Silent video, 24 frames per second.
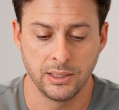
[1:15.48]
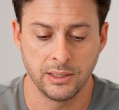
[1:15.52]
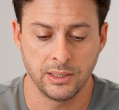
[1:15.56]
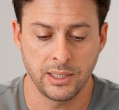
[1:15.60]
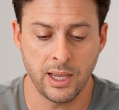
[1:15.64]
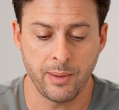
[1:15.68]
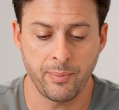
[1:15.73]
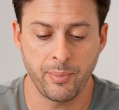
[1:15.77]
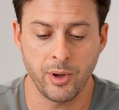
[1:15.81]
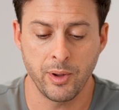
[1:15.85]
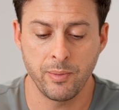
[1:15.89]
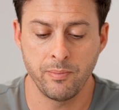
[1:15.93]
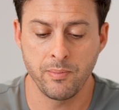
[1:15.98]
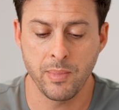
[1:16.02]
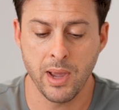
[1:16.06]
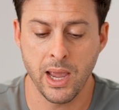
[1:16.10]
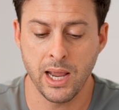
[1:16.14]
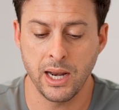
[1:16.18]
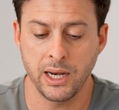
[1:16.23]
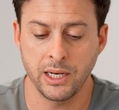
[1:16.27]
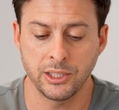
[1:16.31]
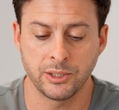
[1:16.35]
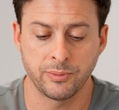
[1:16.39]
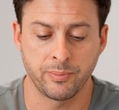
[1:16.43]
Tap on
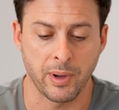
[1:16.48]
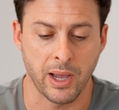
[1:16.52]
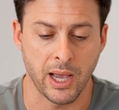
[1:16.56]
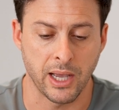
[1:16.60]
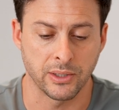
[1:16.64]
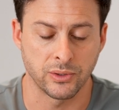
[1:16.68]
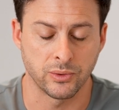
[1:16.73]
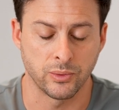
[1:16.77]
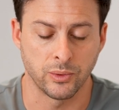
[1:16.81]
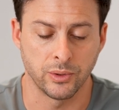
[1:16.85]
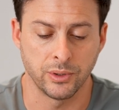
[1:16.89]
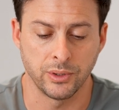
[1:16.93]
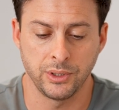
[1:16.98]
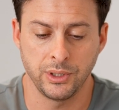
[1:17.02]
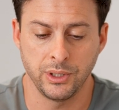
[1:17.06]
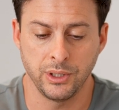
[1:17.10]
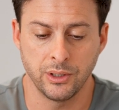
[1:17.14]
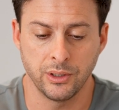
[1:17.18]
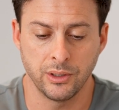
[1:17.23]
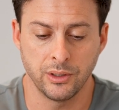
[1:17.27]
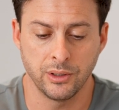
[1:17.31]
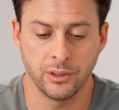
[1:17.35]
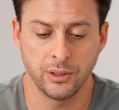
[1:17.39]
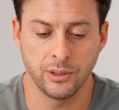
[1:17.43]
manage passwords
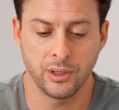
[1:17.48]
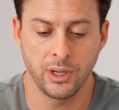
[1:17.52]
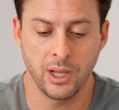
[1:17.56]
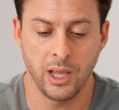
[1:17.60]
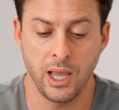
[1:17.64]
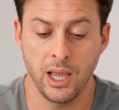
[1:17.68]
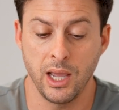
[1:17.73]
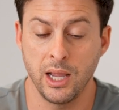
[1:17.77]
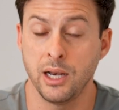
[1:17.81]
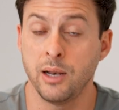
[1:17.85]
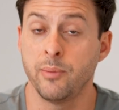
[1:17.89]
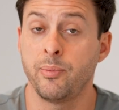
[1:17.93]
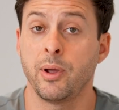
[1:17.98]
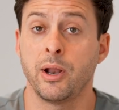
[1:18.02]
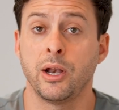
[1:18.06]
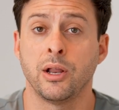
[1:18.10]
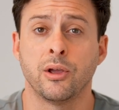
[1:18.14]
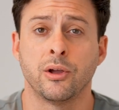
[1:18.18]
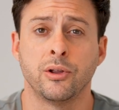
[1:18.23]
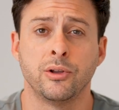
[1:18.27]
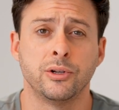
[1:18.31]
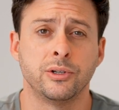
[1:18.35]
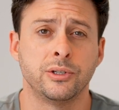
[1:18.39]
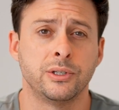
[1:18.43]
here, and
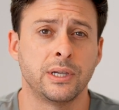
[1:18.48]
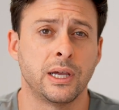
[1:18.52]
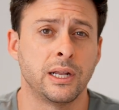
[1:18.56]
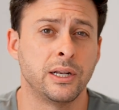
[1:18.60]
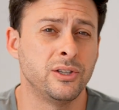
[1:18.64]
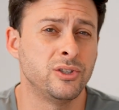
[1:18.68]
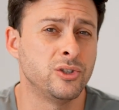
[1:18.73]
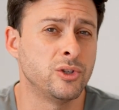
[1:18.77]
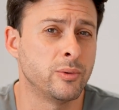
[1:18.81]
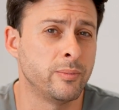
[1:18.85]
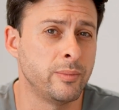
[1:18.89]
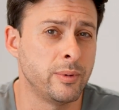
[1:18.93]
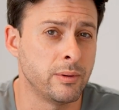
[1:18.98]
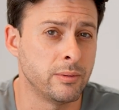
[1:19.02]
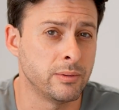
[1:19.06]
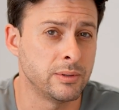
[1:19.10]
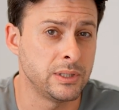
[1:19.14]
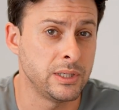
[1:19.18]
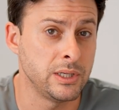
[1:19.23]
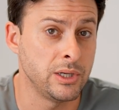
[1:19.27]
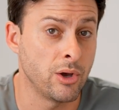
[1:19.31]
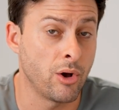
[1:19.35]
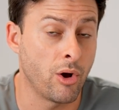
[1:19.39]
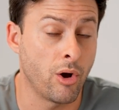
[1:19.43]
depending on your settings, you'll be able to
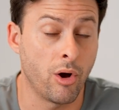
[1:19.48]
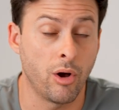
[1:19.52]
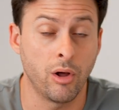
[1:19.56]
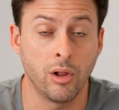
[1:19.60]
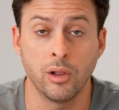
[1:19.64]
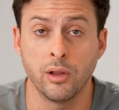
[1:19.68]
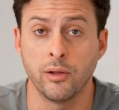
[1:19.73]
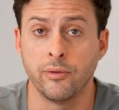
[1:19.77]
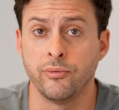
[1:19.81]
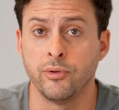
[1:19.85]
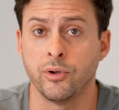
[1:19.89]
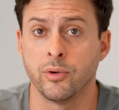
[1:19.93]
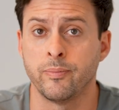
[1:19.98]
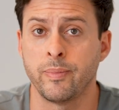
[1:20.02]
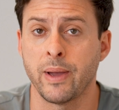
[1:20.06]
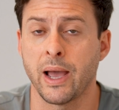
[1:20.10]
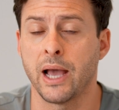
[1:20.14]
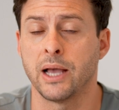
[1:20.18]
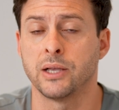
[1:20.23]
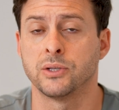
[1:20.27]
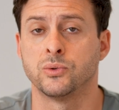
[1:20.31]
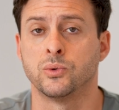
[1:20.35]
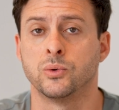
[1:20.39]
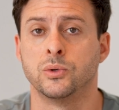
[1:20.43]
see all of your
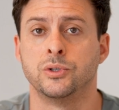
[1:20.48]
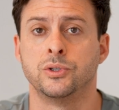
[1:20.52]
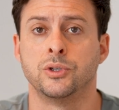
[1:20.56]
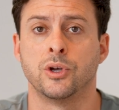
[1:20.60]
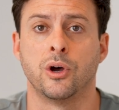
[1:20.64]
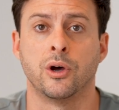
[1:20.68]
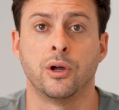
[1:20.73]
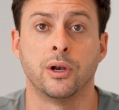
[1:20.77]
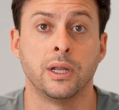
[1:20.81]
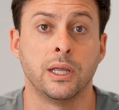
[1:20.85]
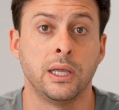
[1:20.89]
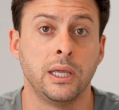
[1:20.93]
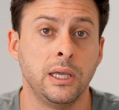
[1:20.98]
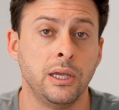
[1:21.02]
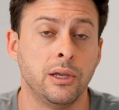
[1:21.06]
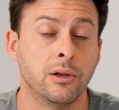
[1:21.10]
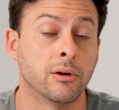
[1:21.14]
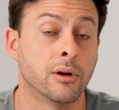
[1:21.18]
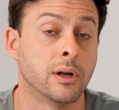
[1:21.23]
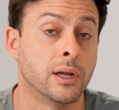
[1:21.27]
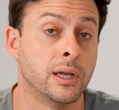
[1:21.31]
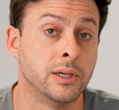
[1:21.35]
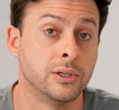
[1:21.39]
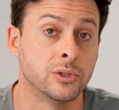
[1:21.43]
passwords on
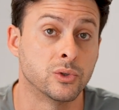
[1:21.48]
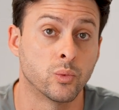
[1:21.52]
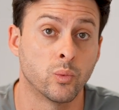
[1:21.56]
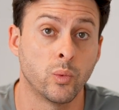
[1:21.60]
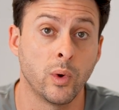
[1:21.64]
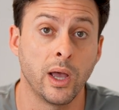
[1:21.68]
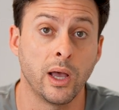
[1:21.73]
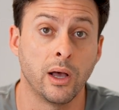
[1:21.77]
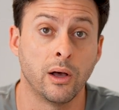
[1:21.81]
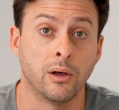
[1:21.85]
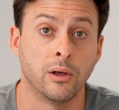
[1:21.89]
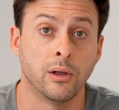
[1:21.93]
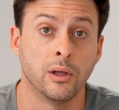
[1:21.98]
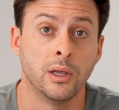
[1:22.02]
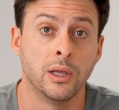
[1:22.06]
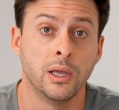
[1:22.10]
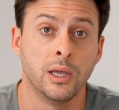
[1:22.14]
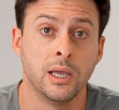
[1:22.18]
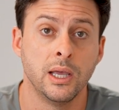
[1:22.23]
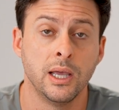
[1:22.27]
here as well